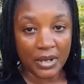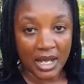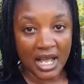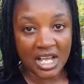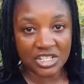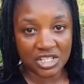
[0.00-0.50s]

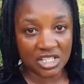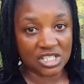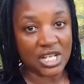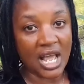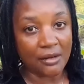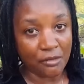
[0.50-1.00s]
Ash is
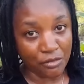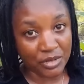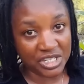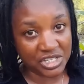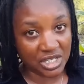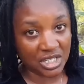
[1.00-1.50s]

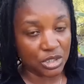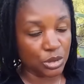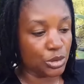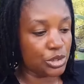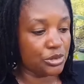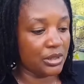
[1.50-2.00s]
rich in
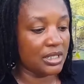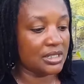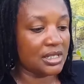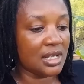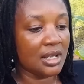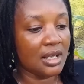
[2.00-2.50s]
nutrients.
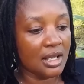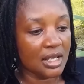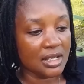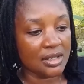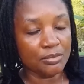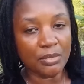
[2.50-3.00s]

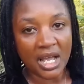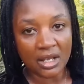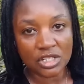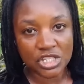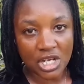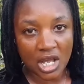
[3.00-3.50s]

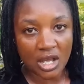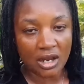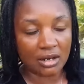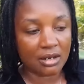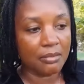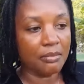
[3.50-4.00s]

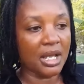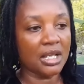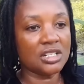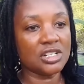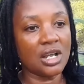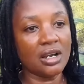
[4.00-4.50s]
Biochar
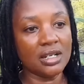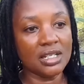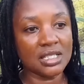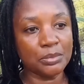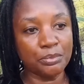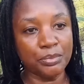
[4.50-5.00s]

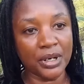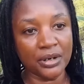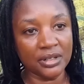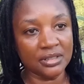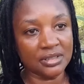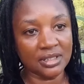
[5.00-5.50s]
is
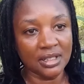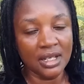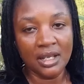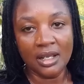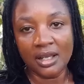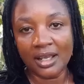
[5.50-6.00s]
burnt,
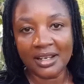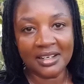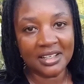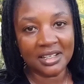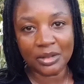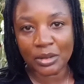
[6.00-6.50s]

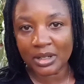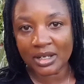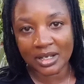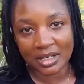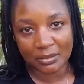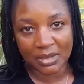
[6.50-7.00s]
any
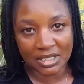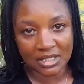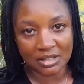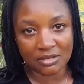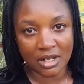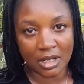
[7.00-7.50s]
organic
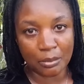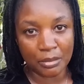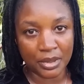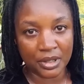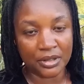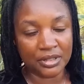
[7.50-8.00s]
material
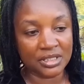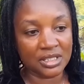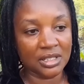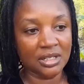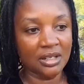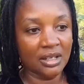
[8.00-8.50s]
burnt
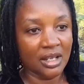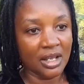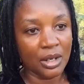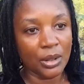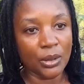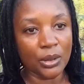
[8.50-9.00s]

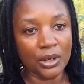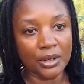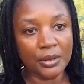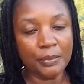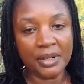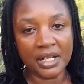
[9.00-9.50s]

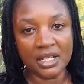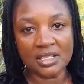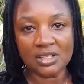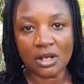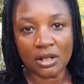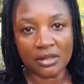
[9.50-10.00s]
or placed
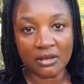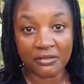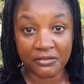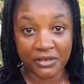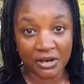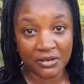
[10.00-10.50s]
under
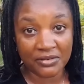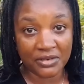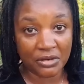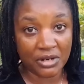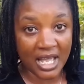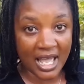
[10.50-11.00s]

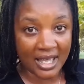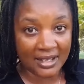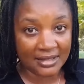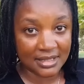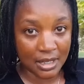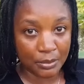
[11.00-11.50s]
very high
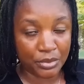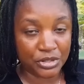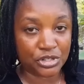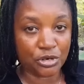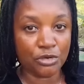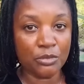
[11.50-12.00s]

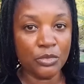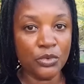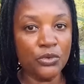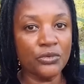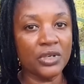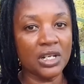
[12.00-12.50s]
temperature,
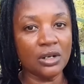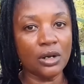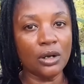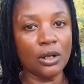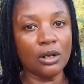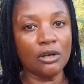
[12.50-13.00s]
removing
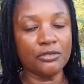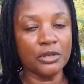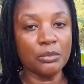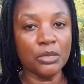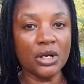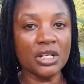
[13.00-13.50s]
all of the
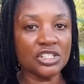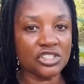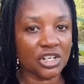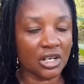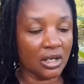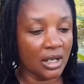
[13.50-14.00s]

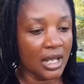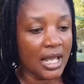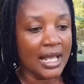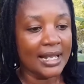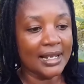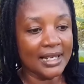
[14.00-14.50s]
moisture,
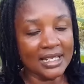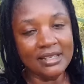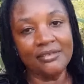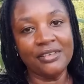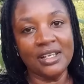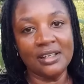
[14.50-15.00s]

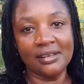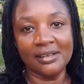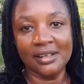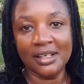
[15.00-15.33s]
leaving